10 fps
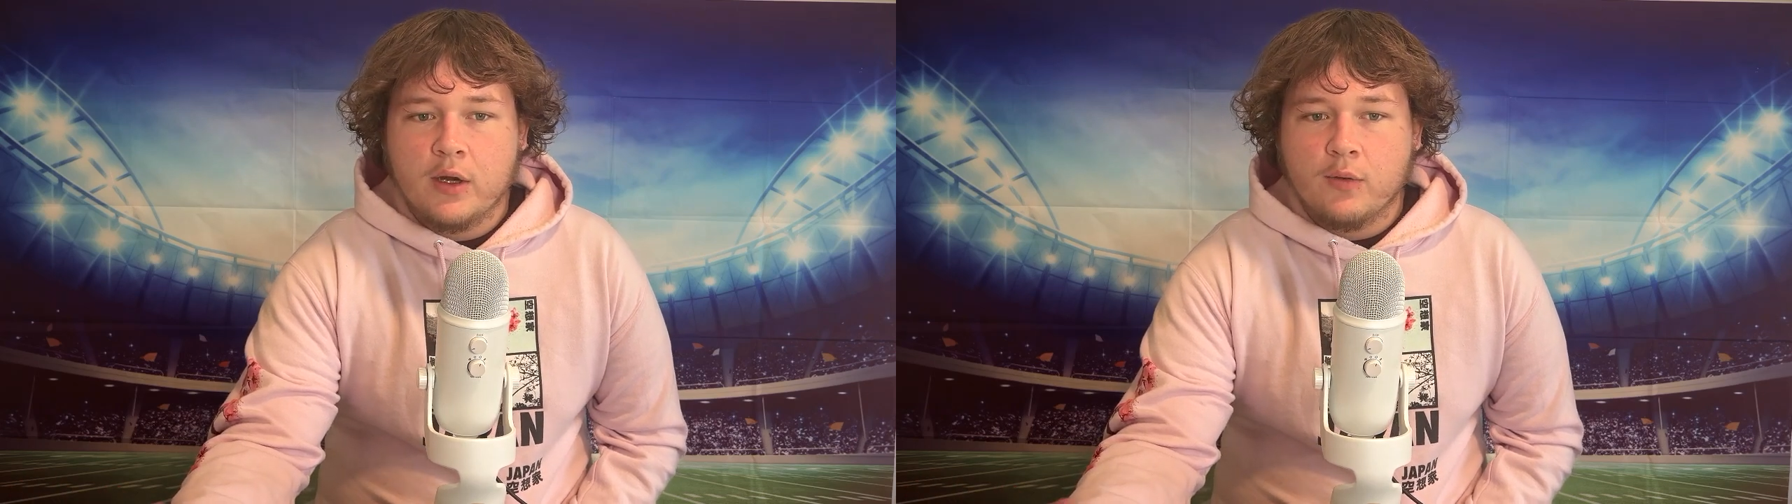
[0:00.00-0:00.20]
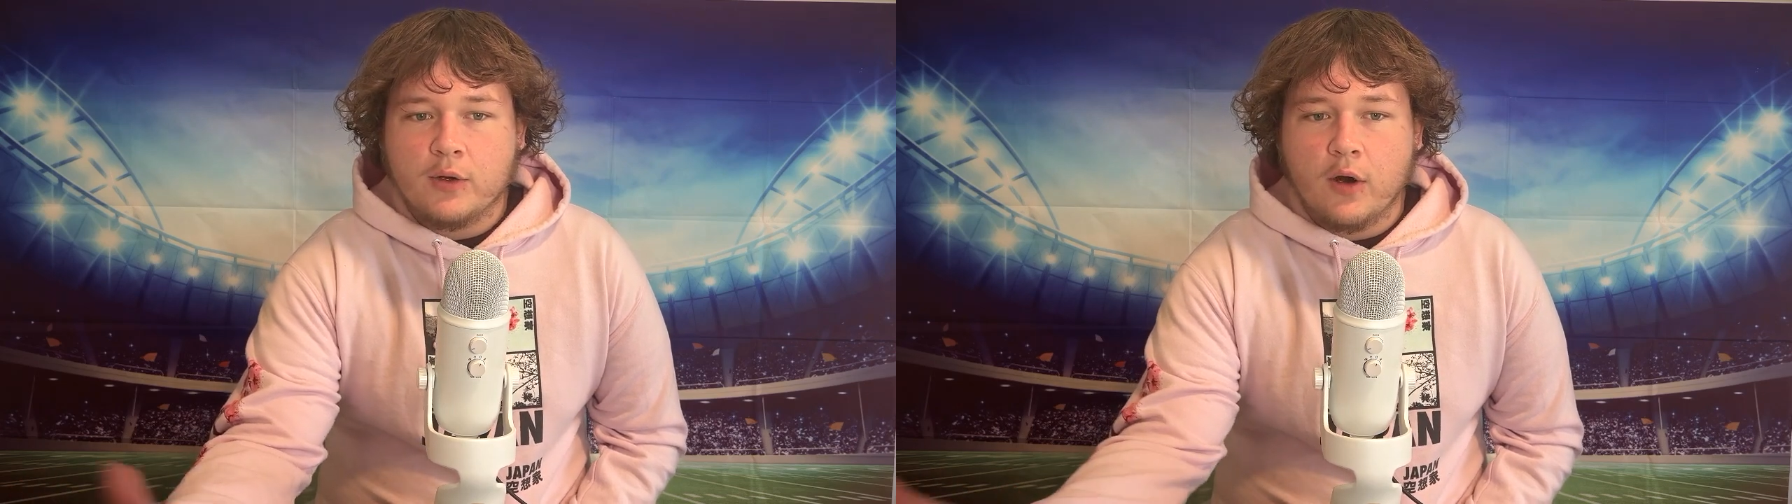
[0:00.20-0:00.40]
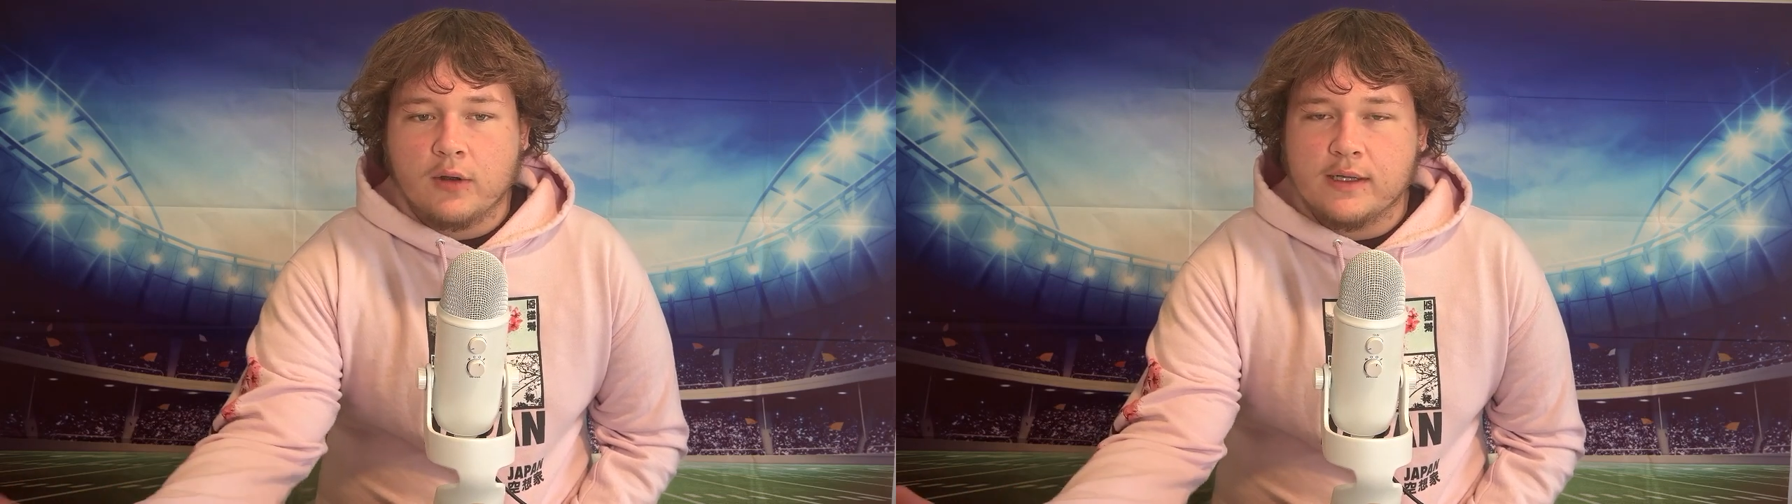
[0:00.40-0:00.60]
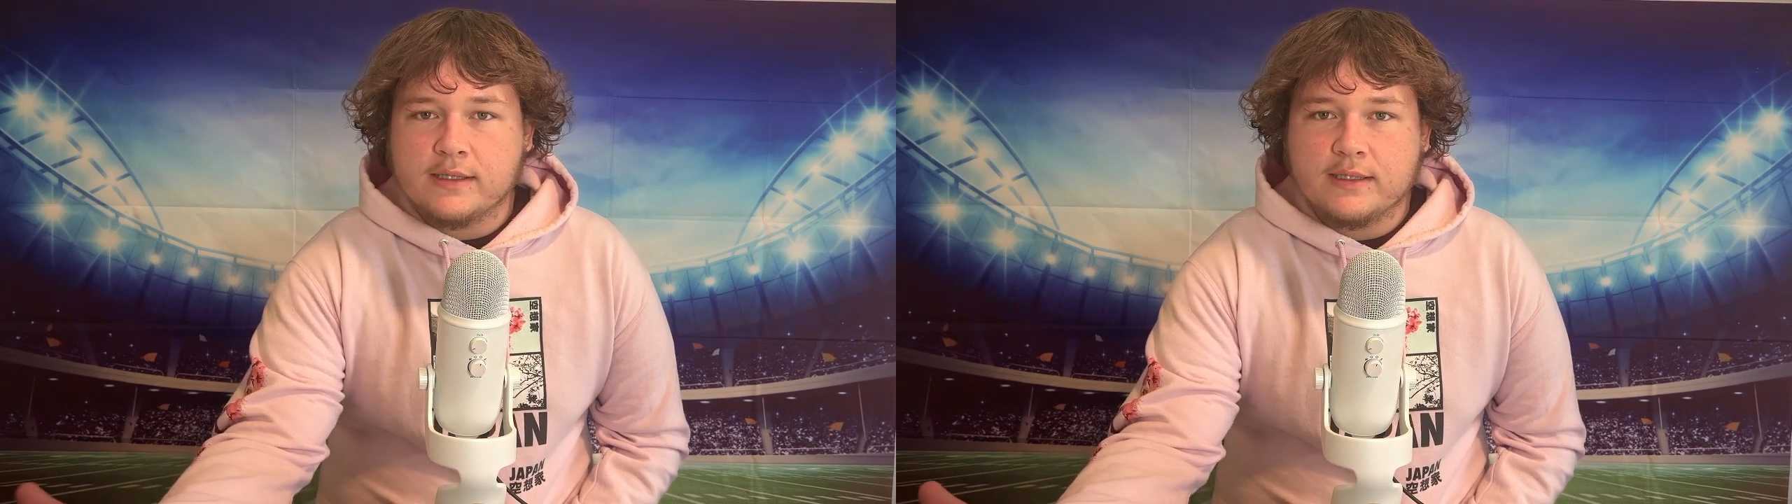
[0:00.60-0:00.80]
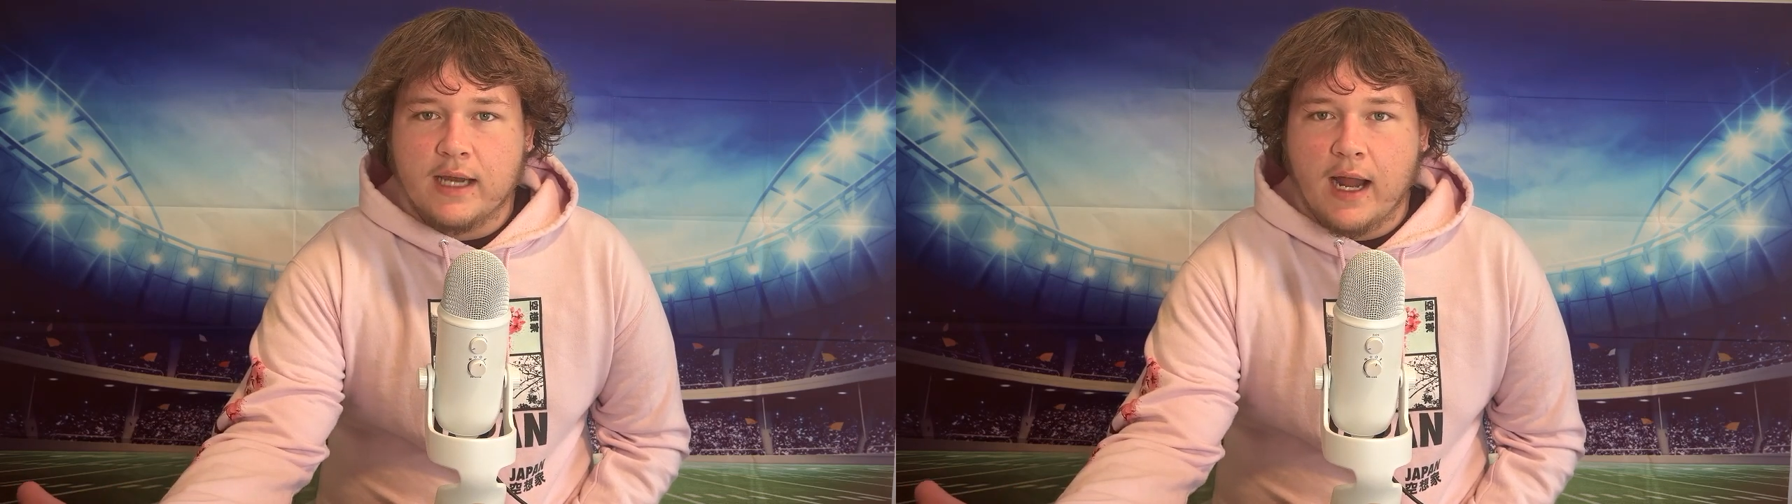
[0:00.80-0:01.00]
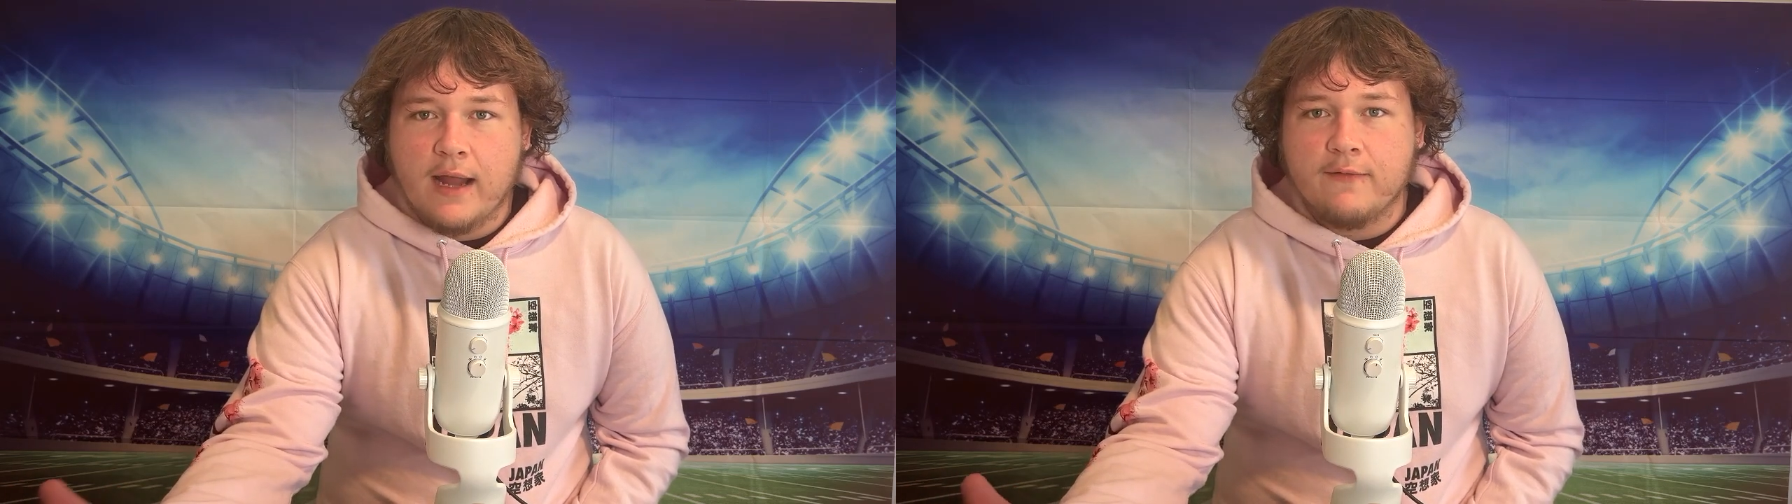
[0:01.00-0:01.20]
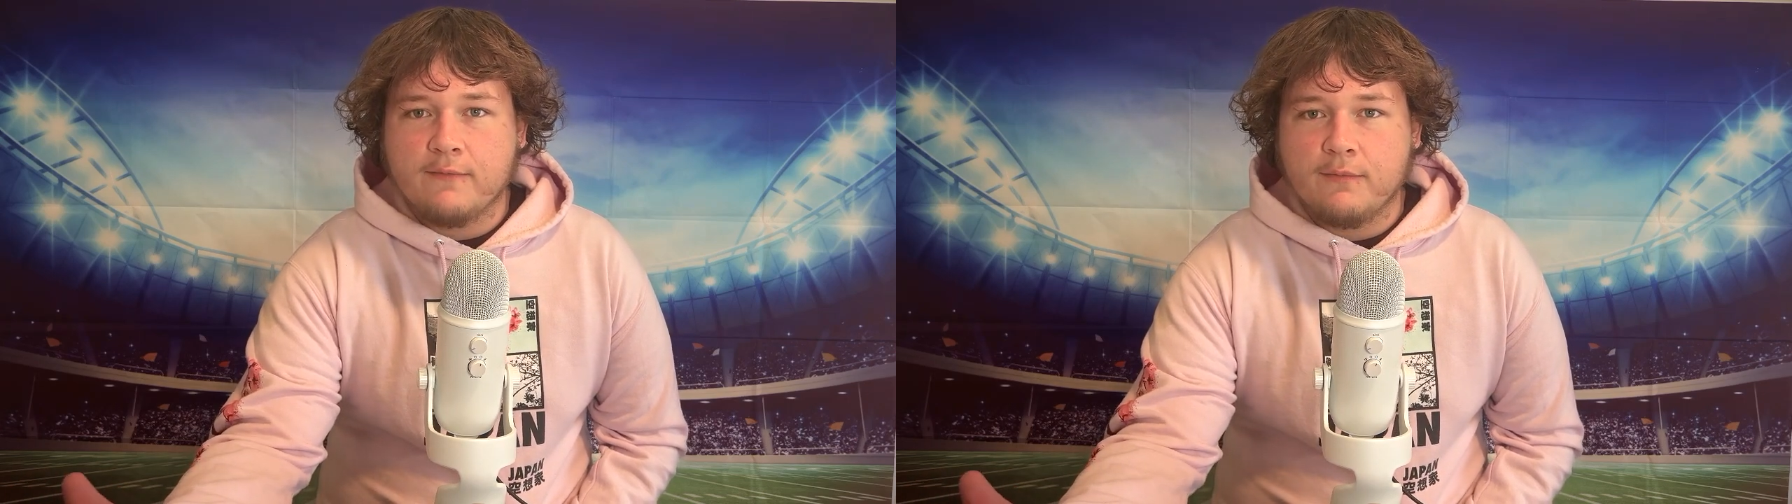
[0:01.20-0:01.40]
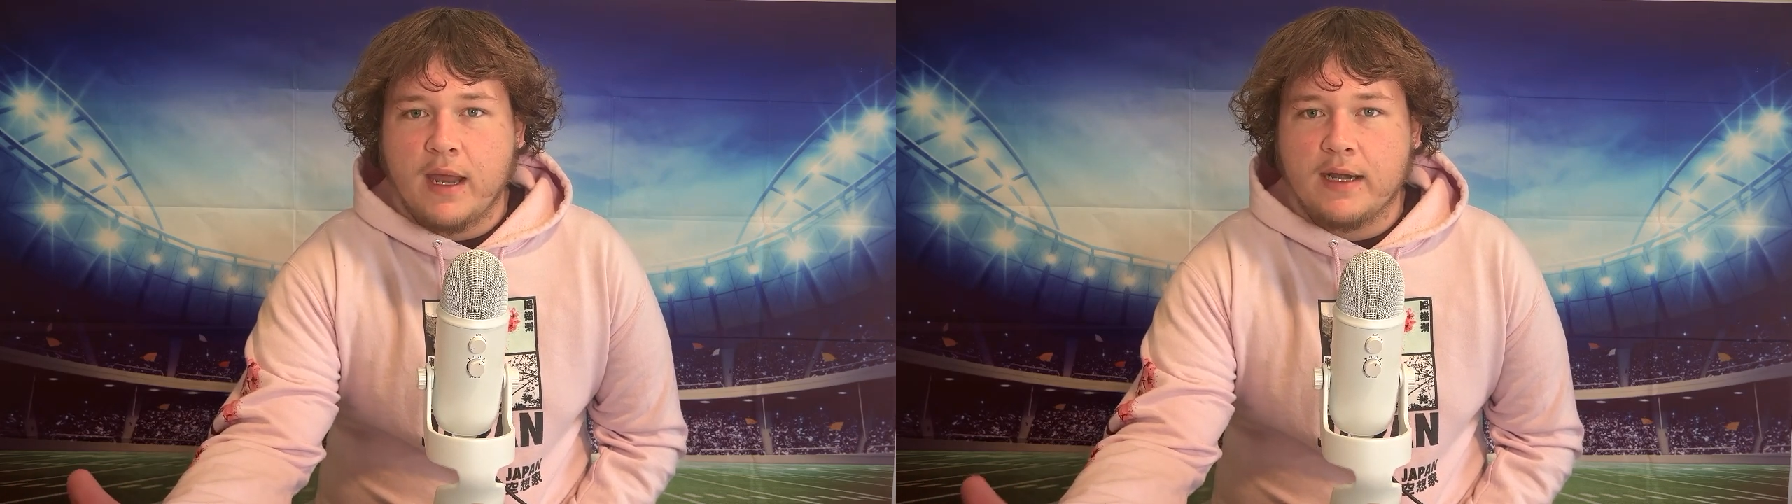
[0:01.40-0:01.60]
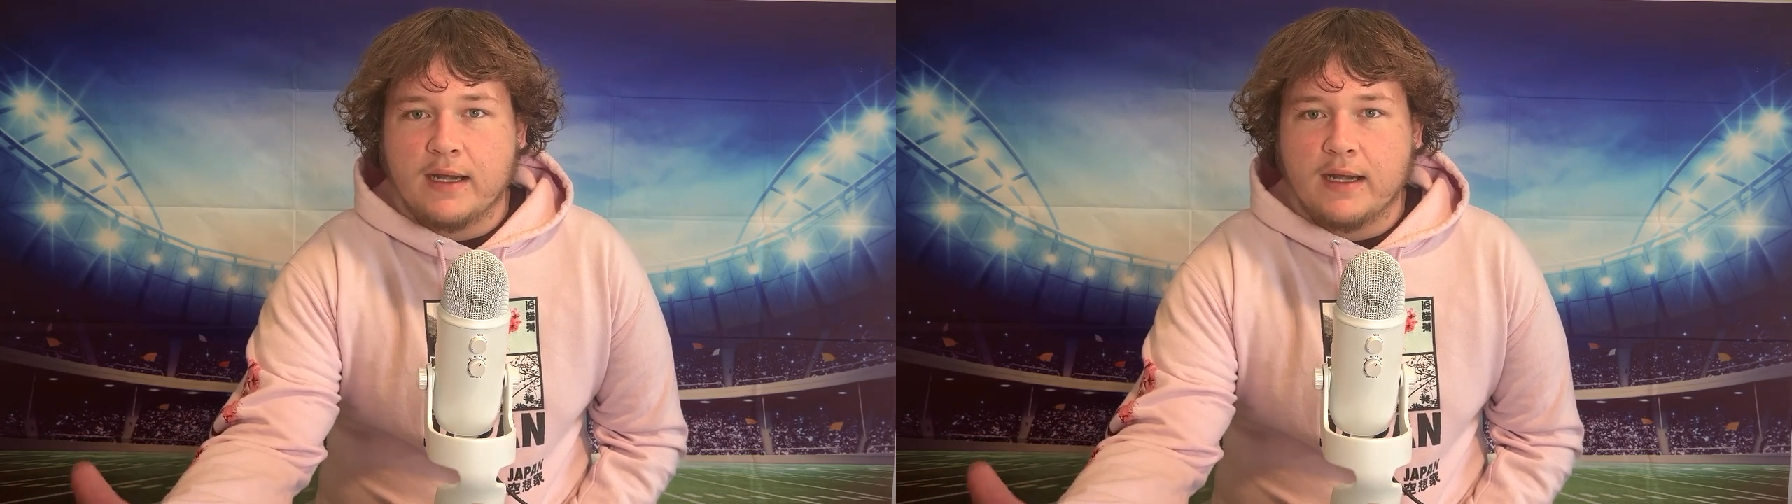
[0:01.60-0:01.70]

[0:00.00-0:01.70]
regardless, I've made